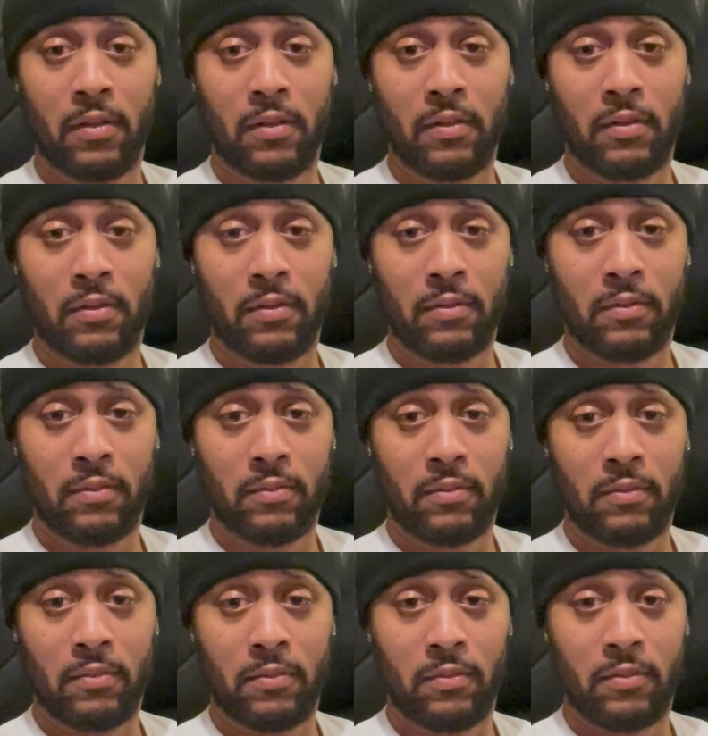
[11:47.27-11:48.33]

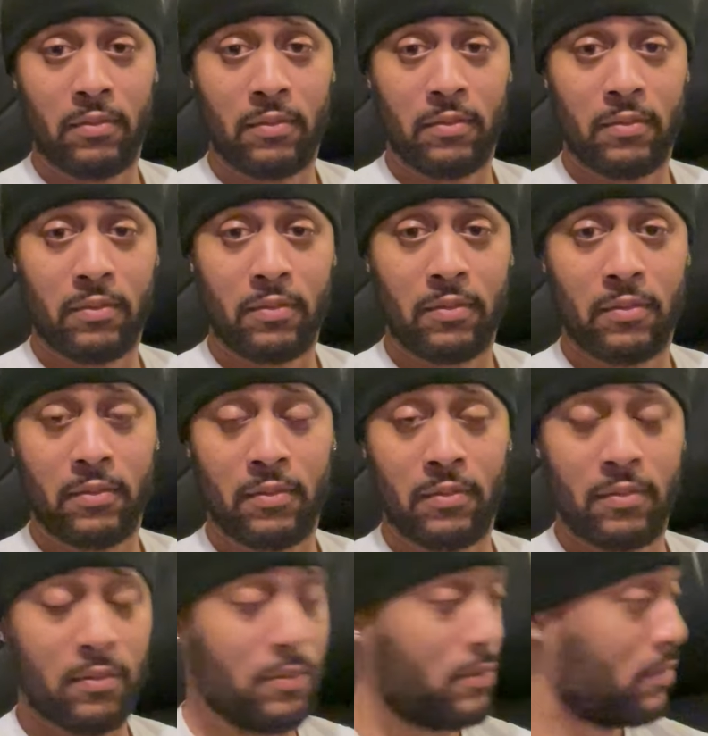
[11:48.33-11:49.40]
Nothing is said.